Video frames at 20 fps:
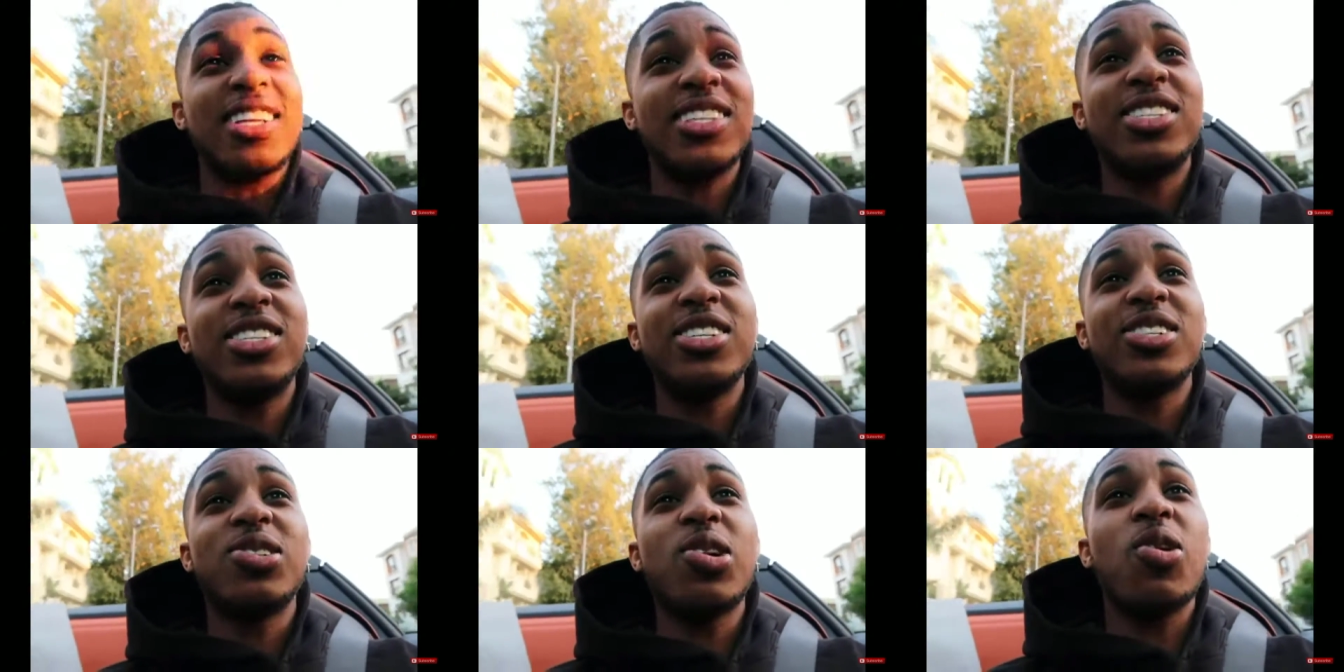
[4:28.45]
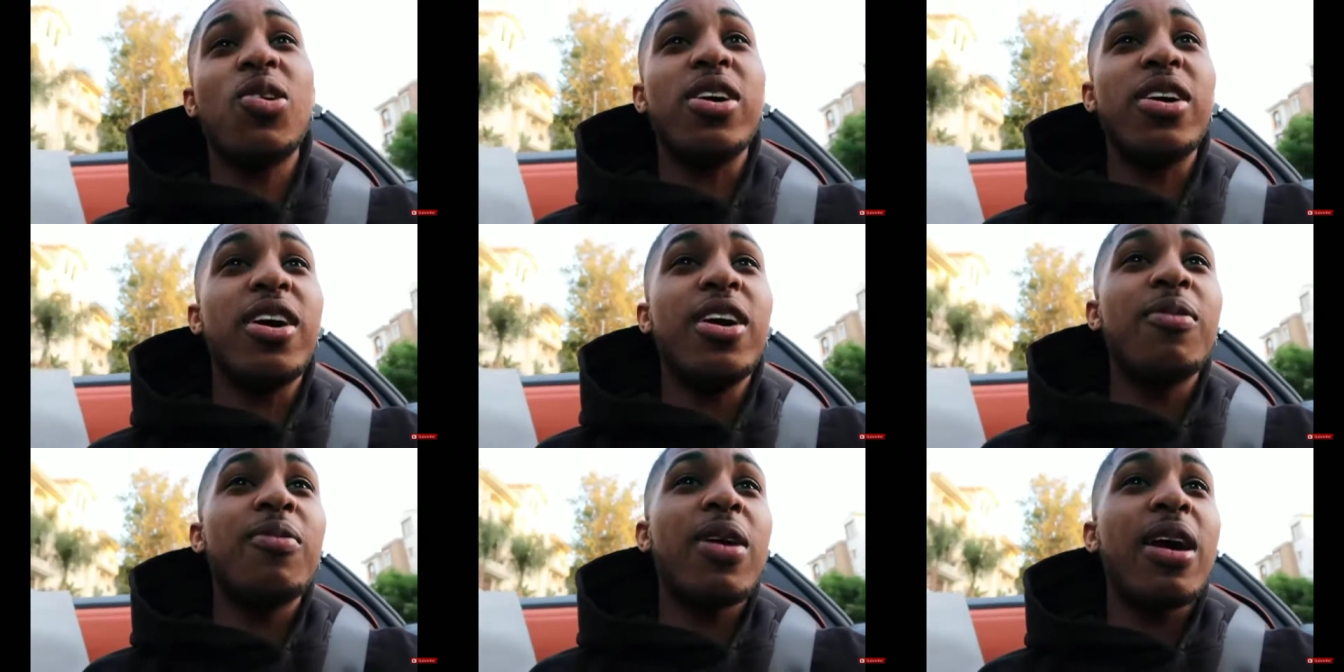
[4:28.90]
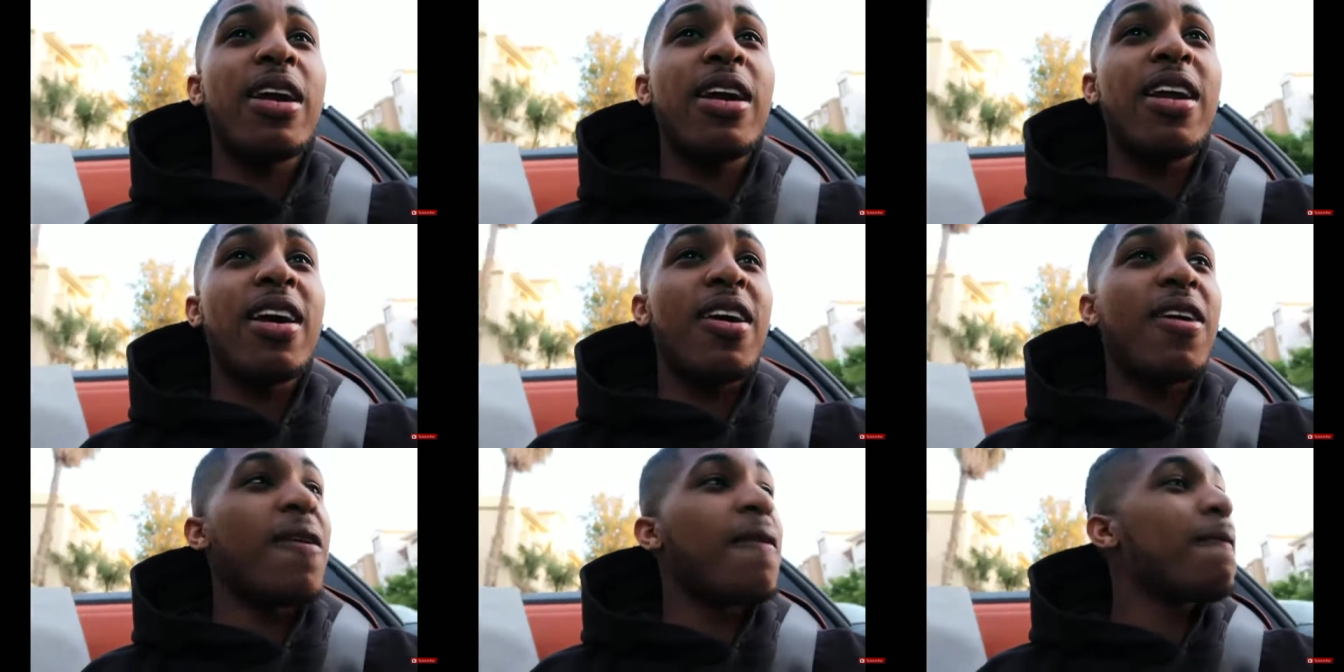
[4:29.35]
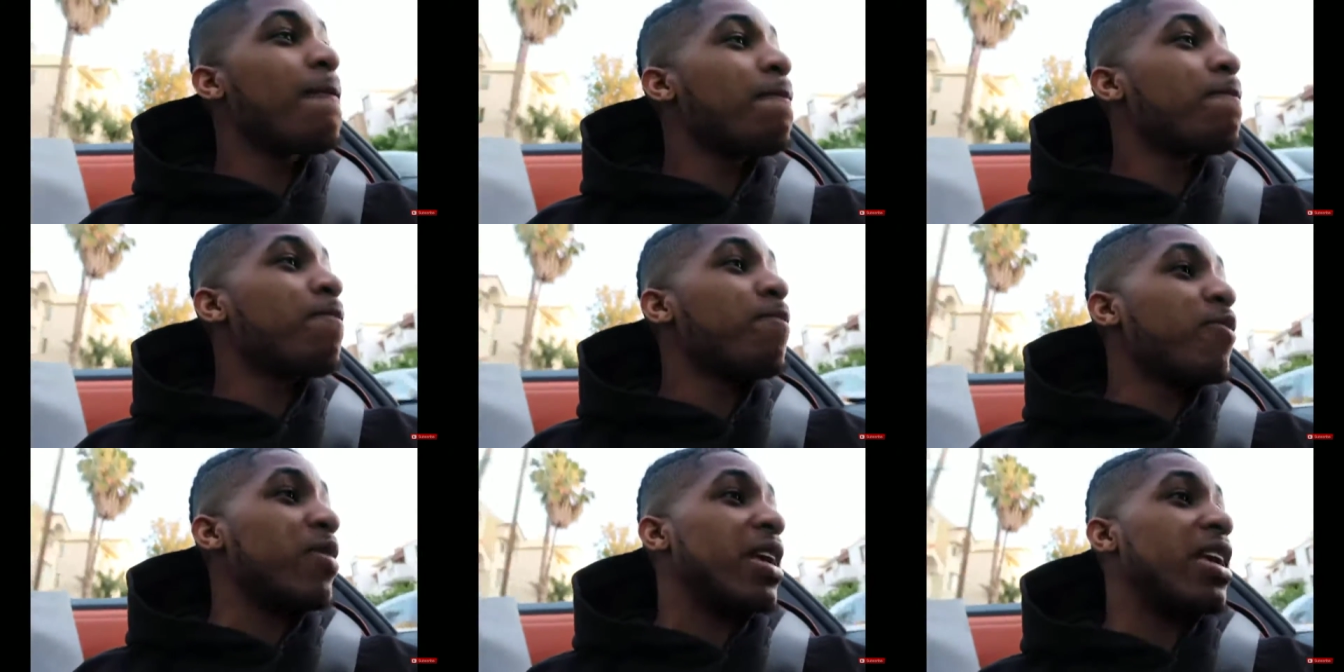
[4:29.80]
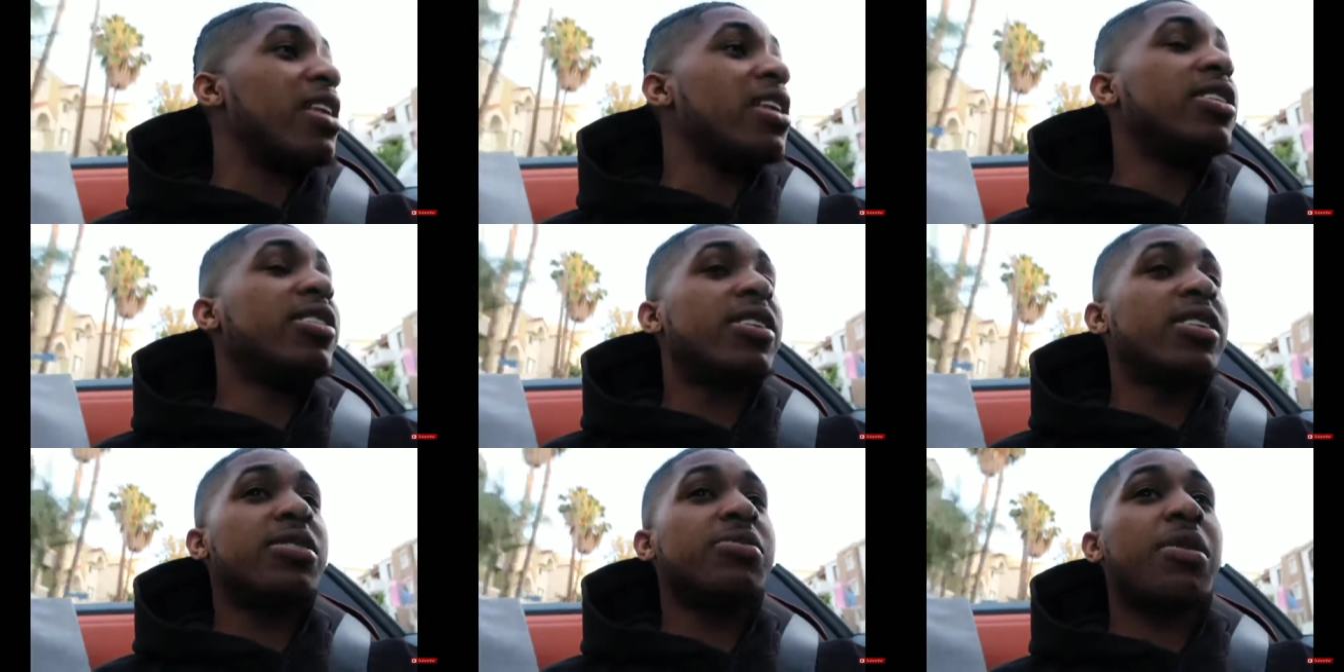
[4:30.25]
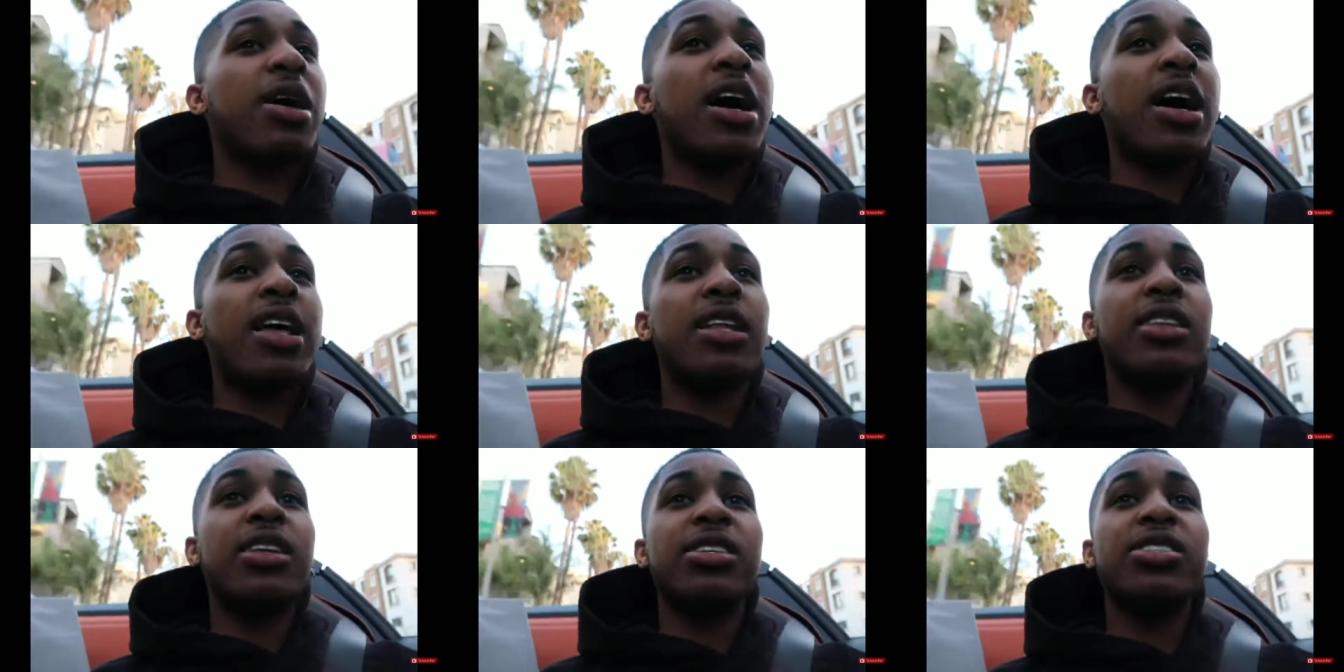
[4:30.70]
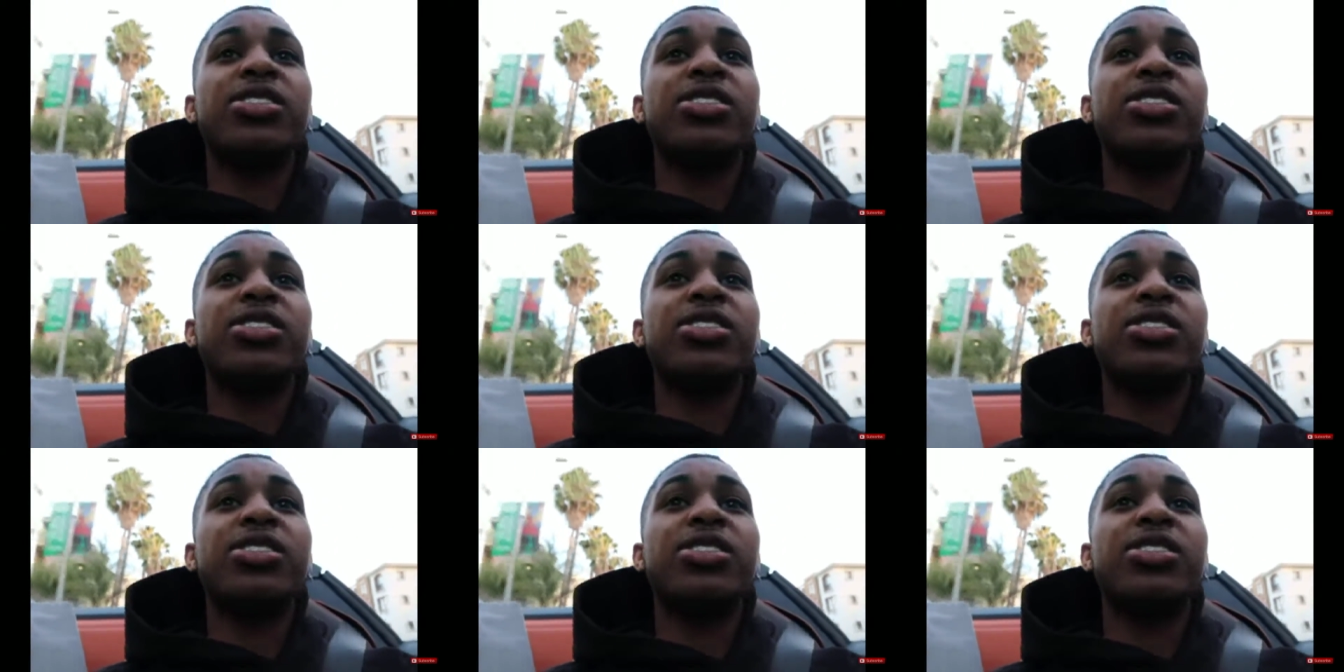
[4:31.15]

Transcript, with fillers: It's just going up right now. And this is my,